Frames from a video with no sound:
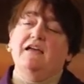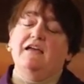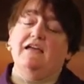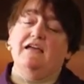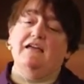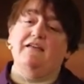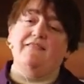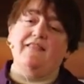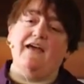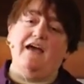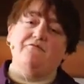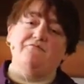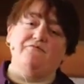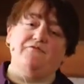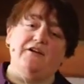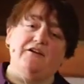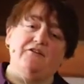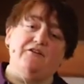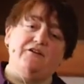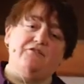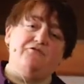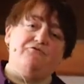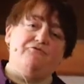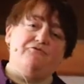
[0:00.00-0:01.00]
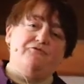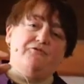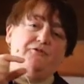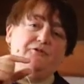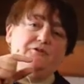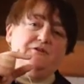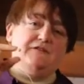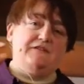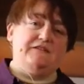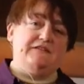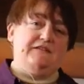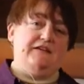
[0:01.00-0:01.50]
In that very
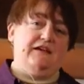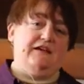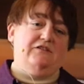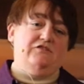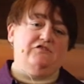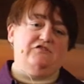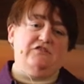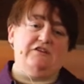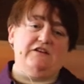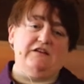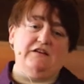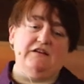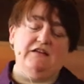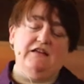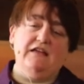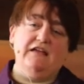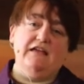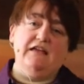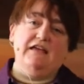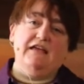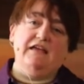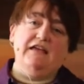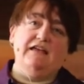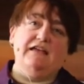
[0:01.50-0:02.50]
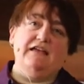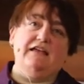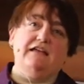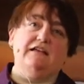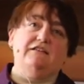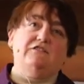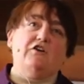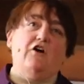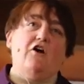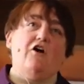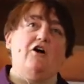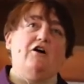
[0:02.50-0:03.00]
first section,
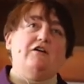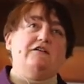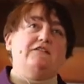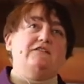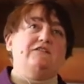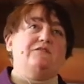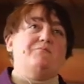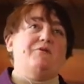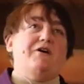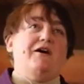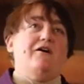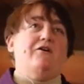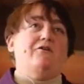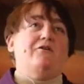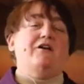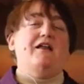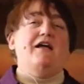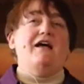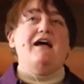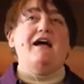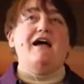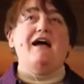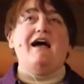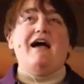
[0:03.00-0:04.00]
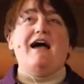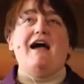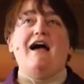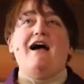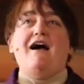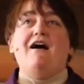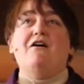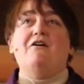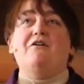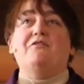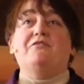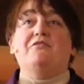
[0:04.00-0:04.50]
he talks about
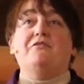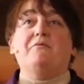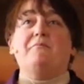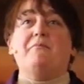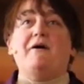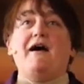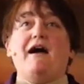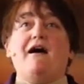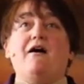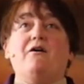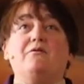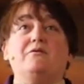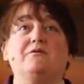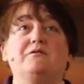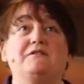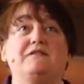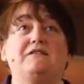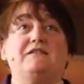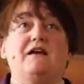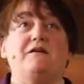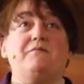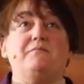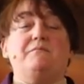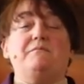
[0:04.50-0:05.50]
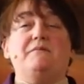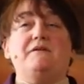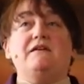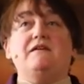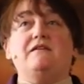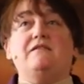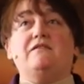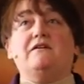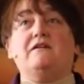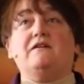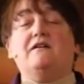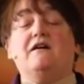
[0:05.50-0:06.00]
how the powers that
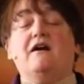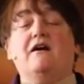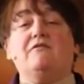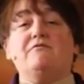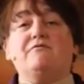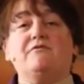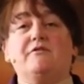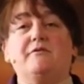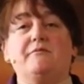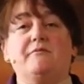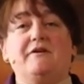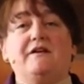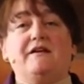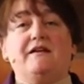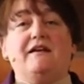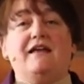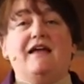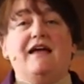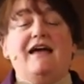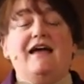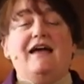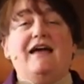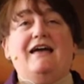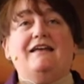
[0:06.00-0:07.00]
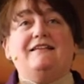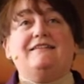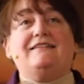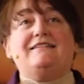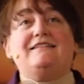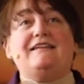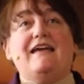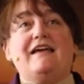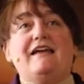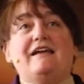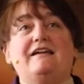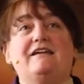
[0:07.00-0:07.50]
be, the government, has
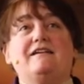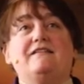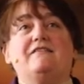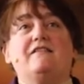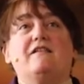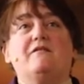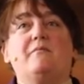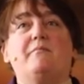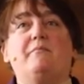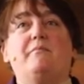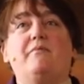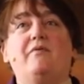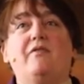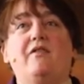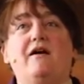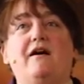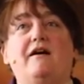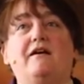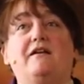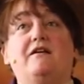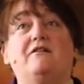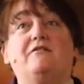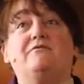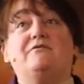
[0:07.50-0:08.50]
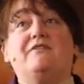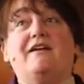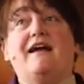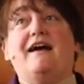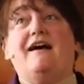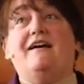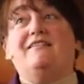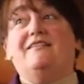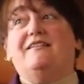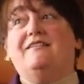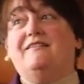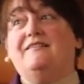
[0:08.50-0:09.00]
taken the blood of
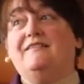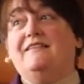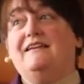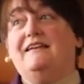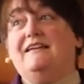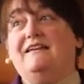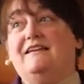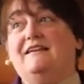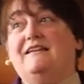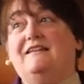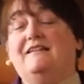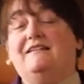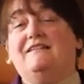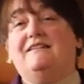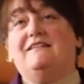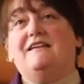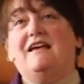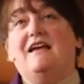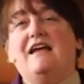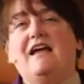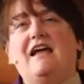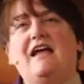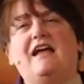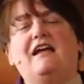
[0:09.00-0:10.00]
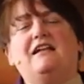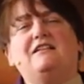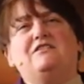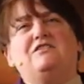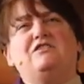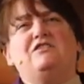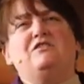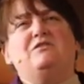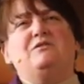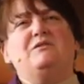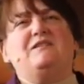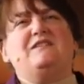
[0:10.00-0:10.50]
Galileans
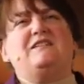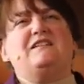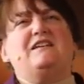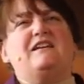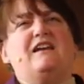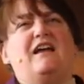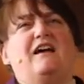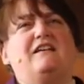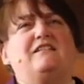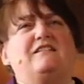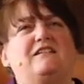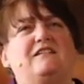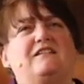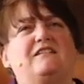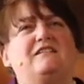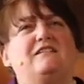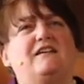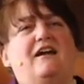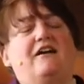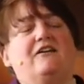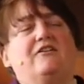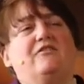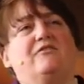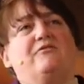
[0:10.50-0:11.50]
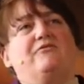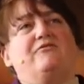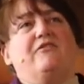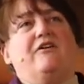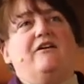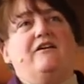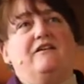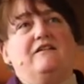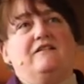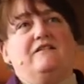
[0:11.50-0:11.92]
and used it as a sacrifice.